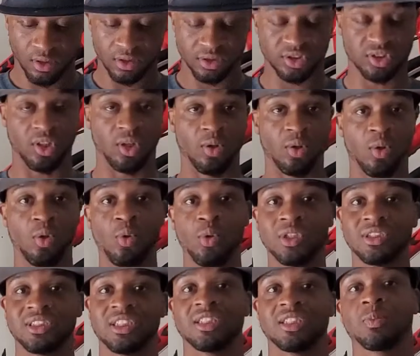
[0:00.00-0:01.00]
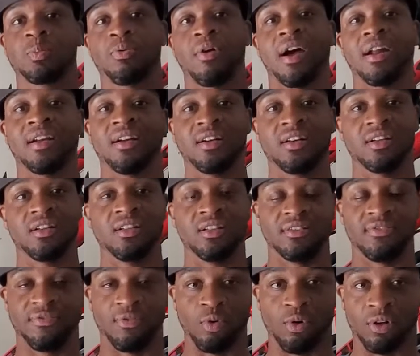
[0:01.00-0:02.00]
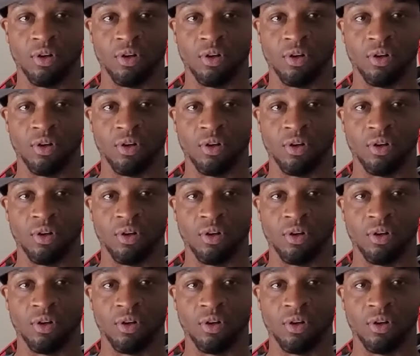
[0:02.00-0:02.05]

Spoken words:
So who is this product good for?